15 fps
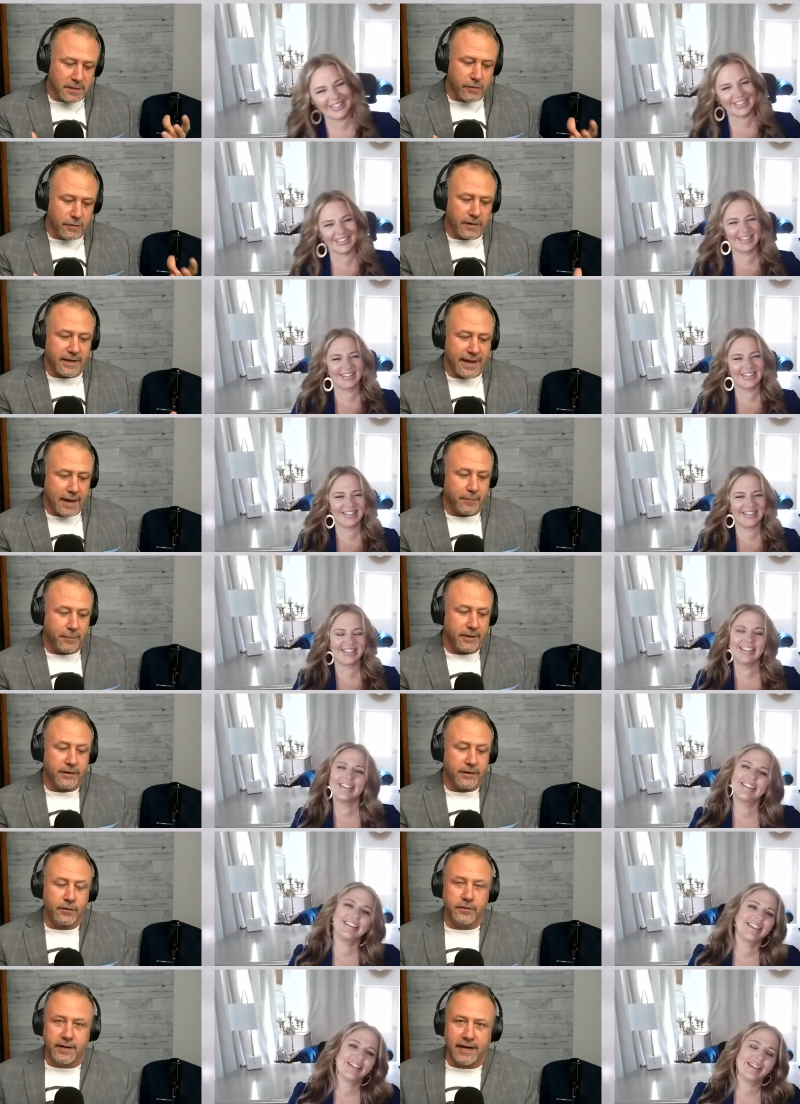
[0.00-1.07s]
Speaker 1: that happened in your
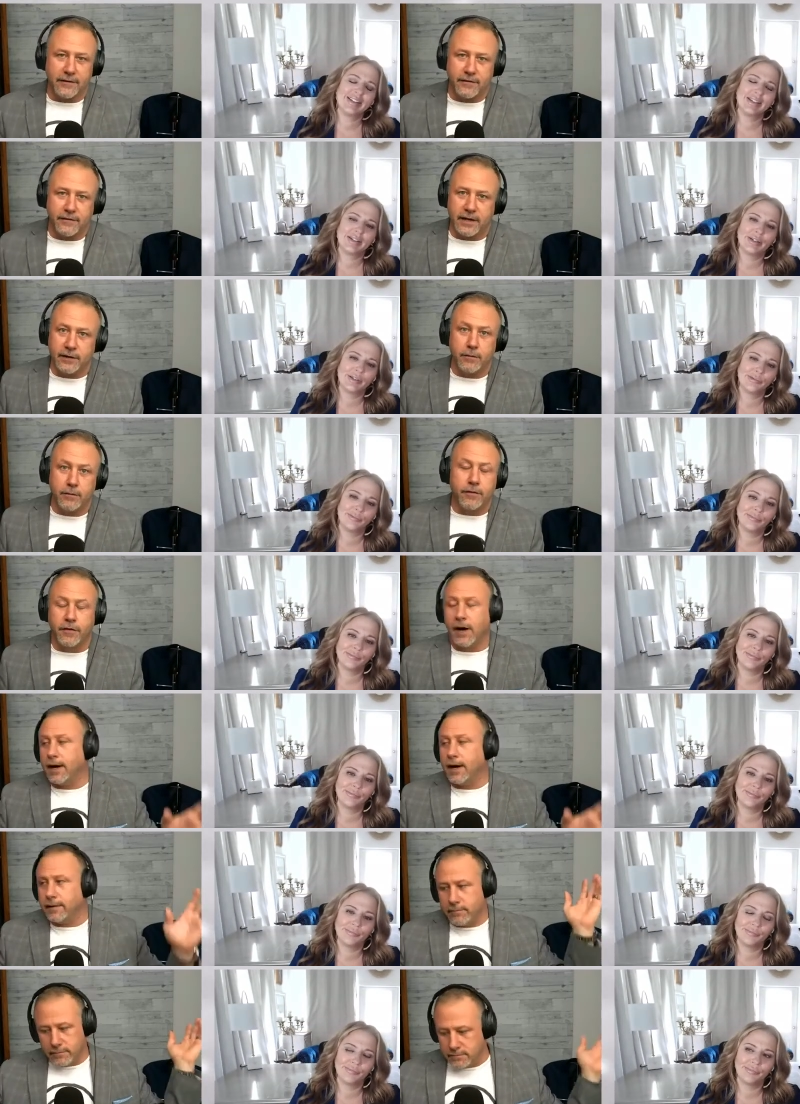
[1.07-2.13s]
life that you thought
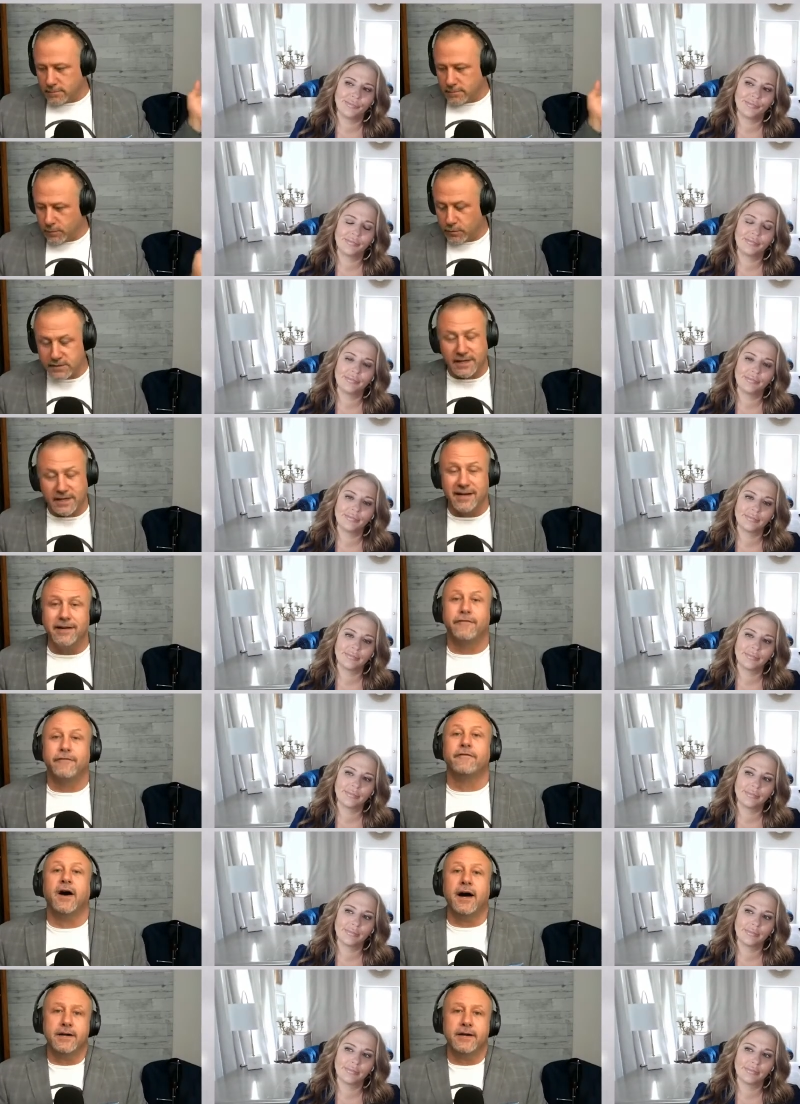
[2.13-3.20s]
was going to define
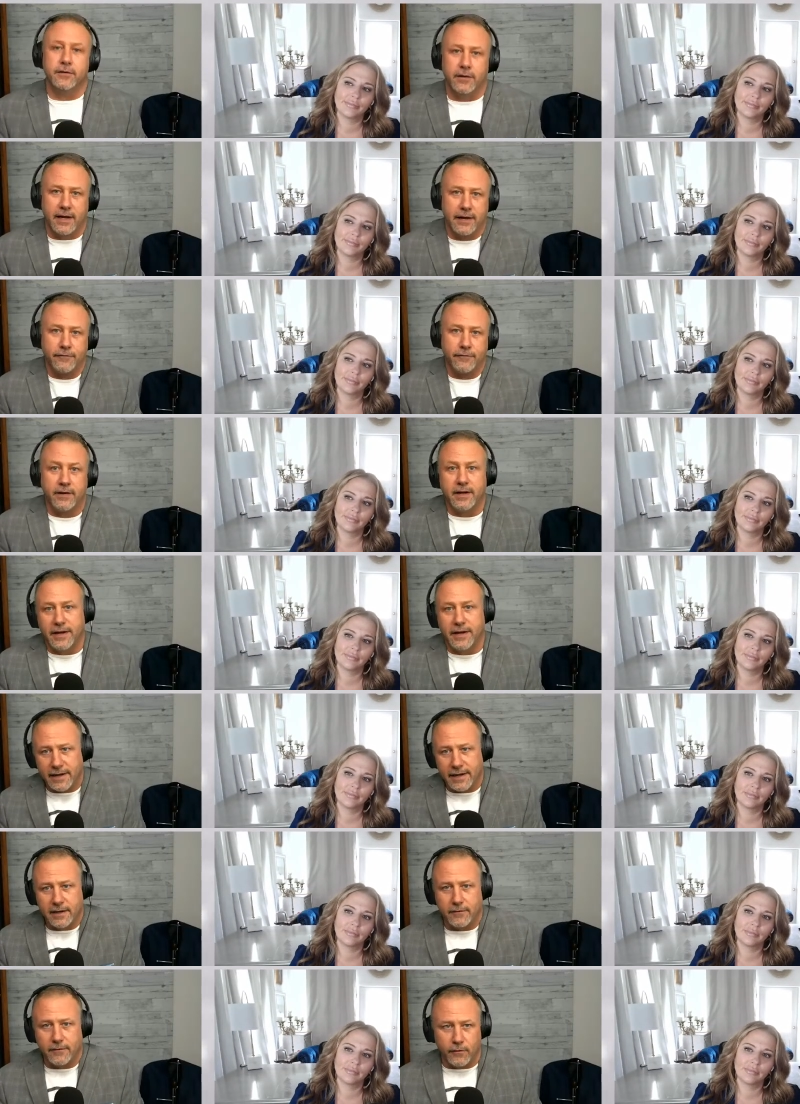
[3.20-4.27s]
your life in a negative
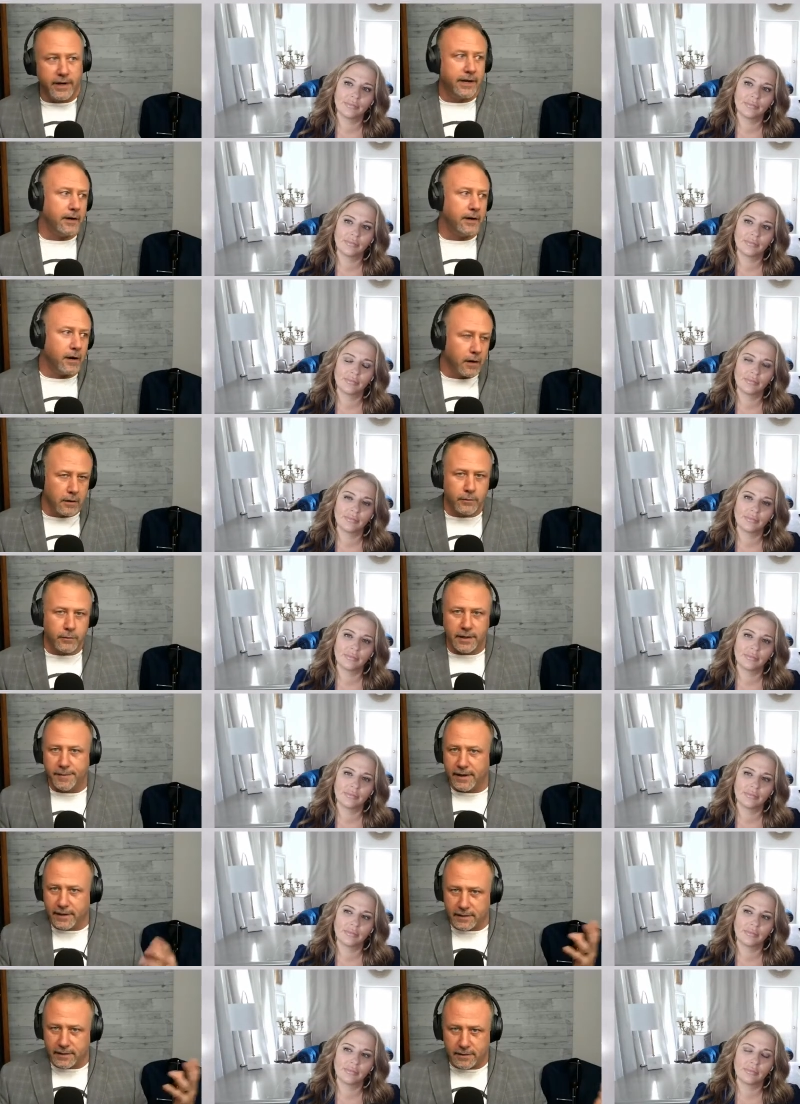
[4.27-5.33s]
way in the hard way make it
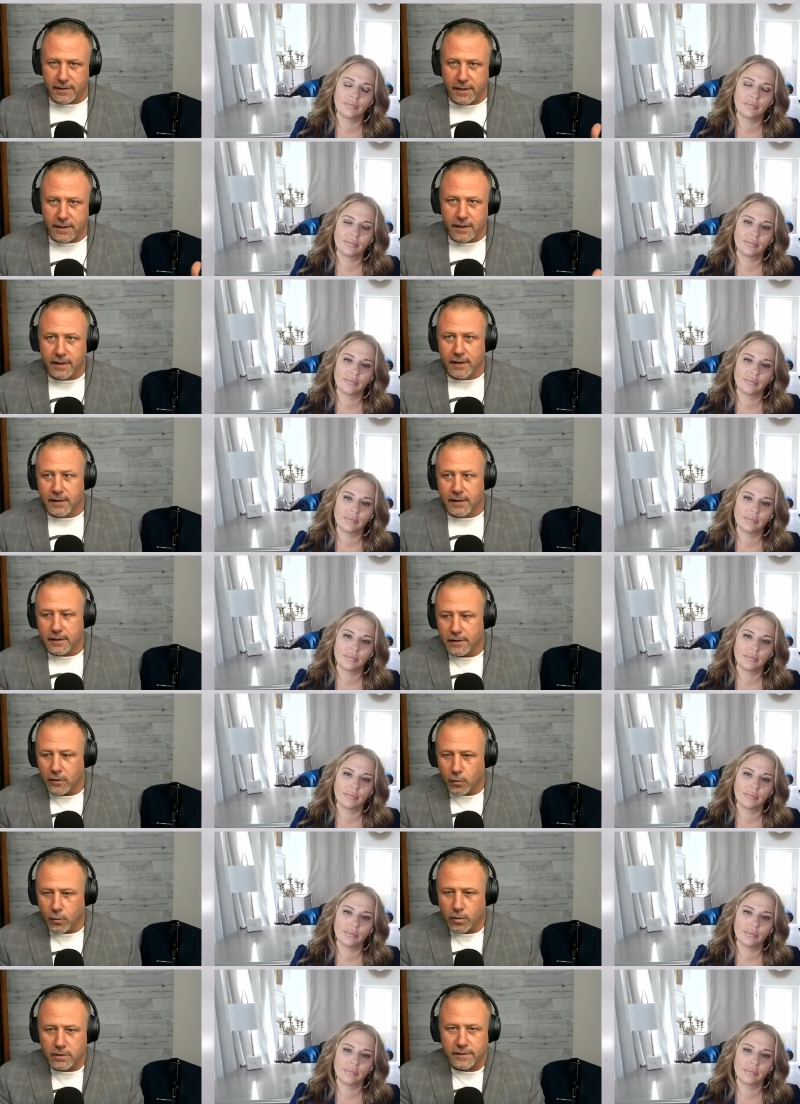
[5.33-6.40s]
you know world
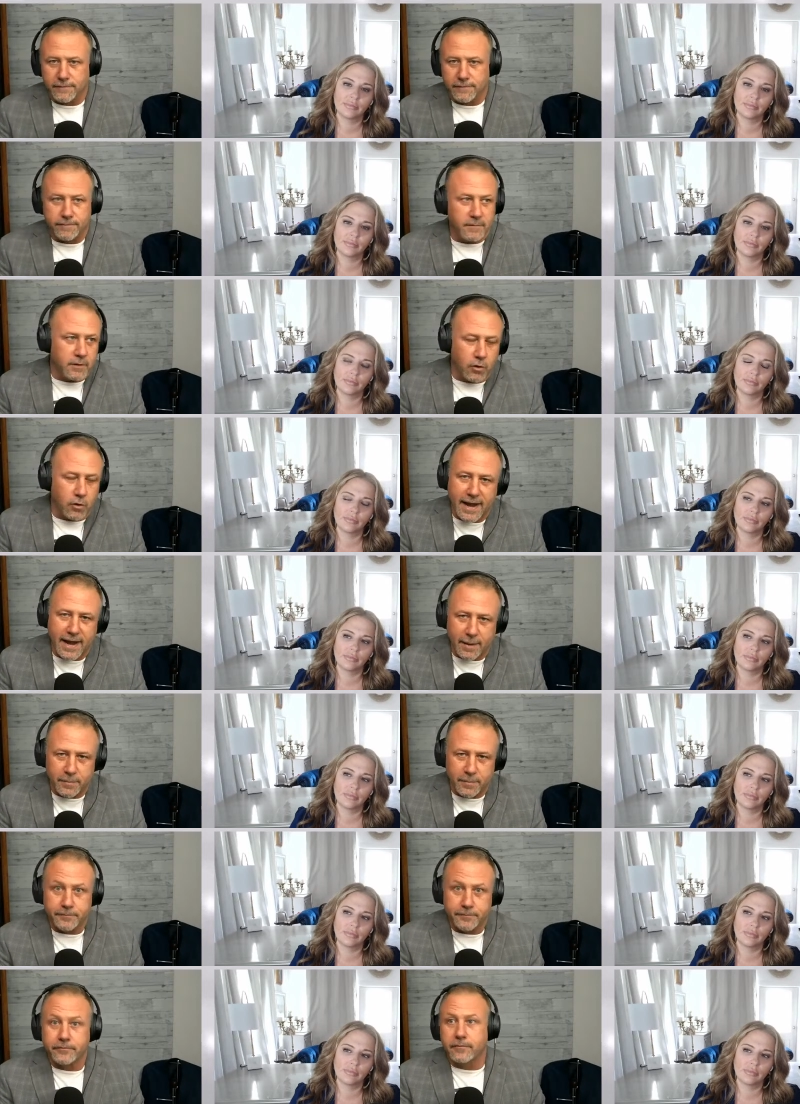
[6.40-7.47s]
of crap
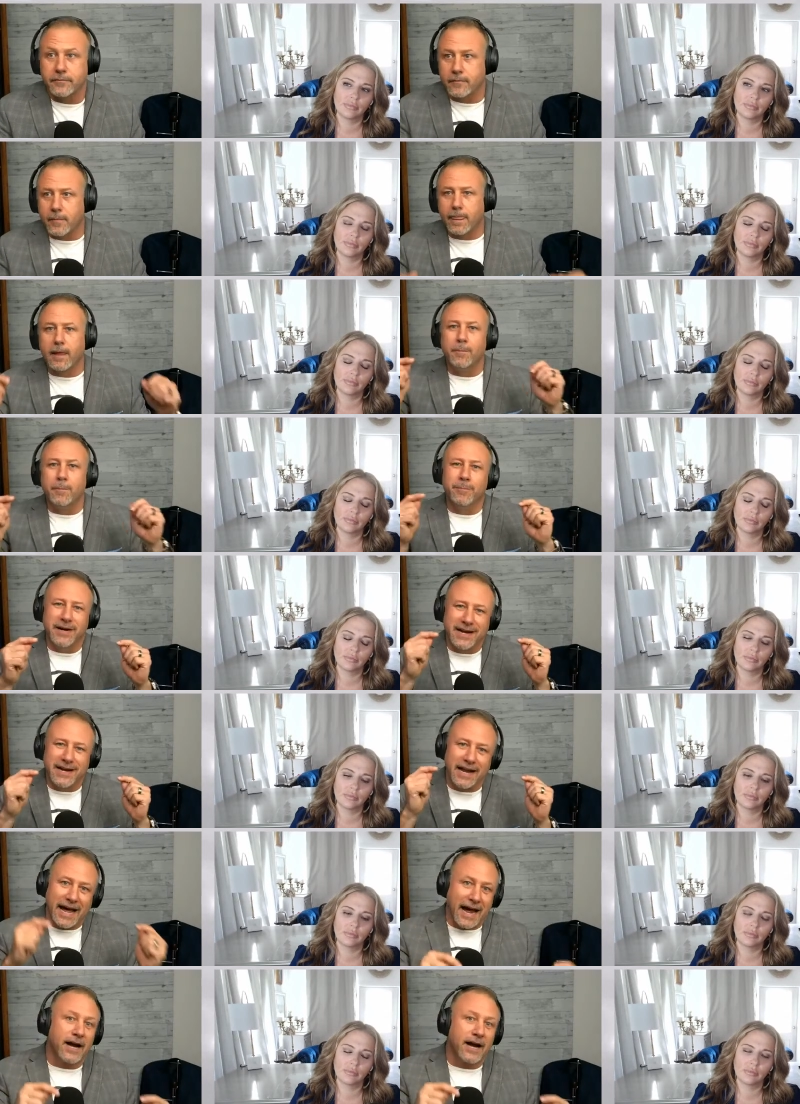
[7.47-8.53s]
but it
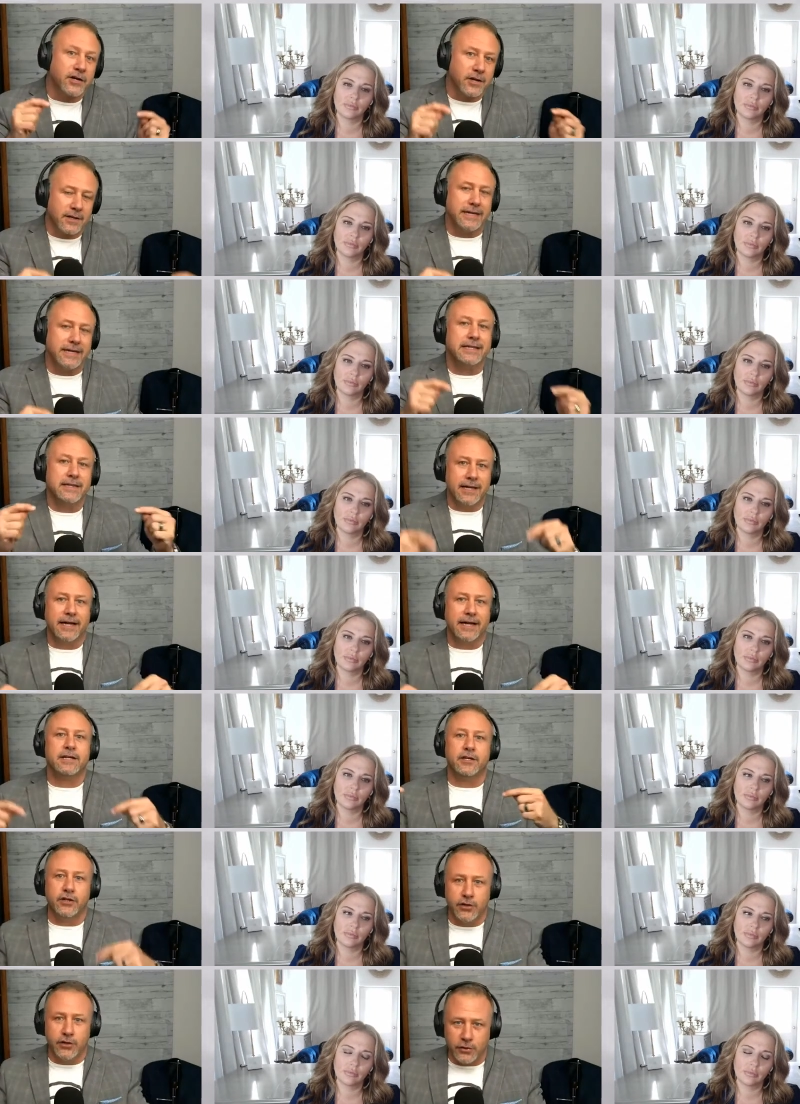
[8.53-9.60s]
actually led
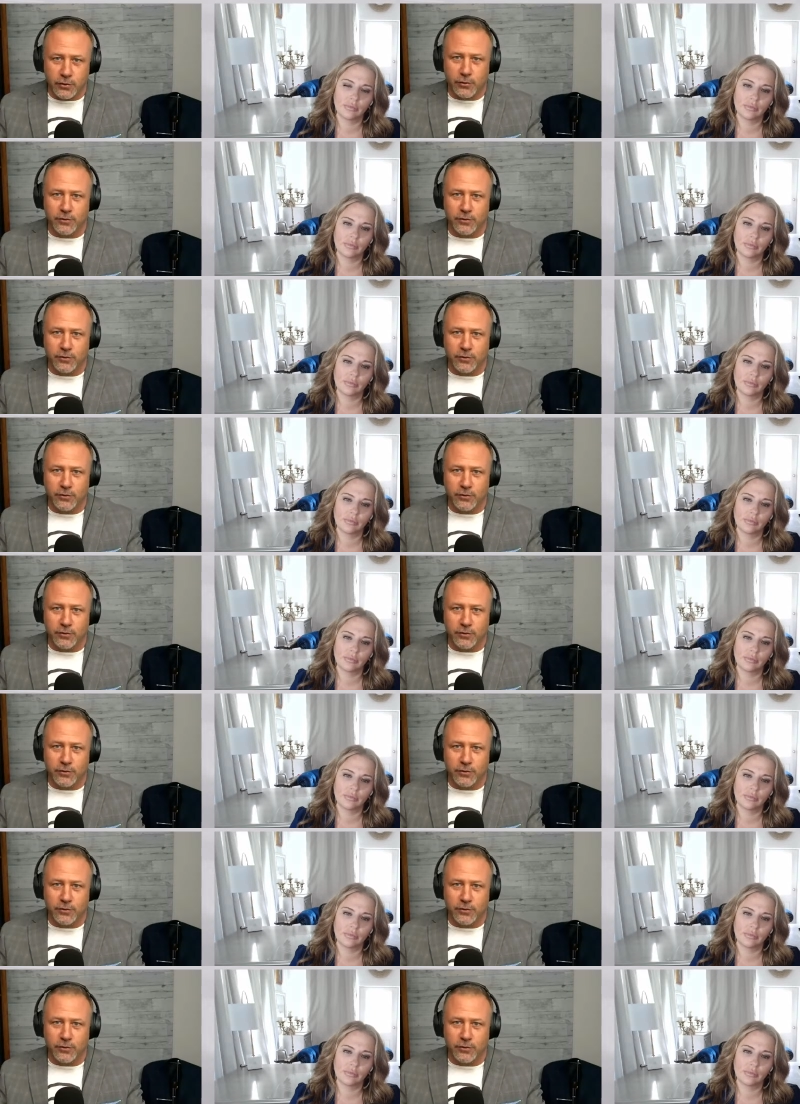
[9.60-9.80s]
to